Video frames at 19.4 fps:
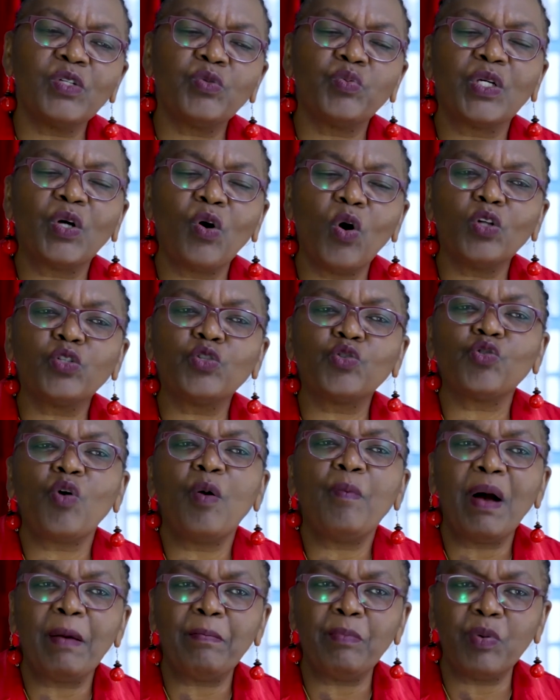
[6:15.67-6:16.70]
we call
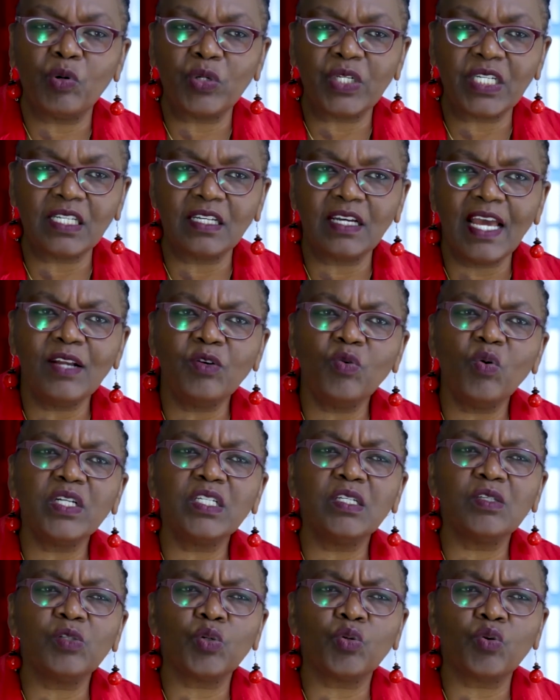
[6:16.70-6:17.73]
trauma bonding. And
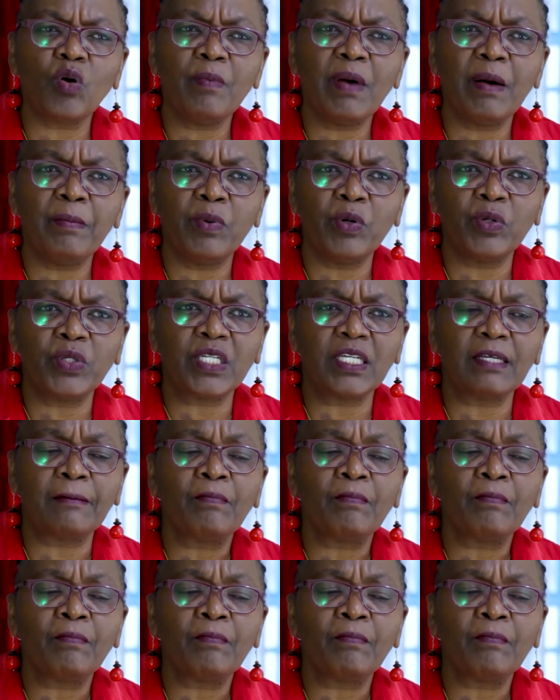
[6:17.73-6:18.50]
what is trauma bonding?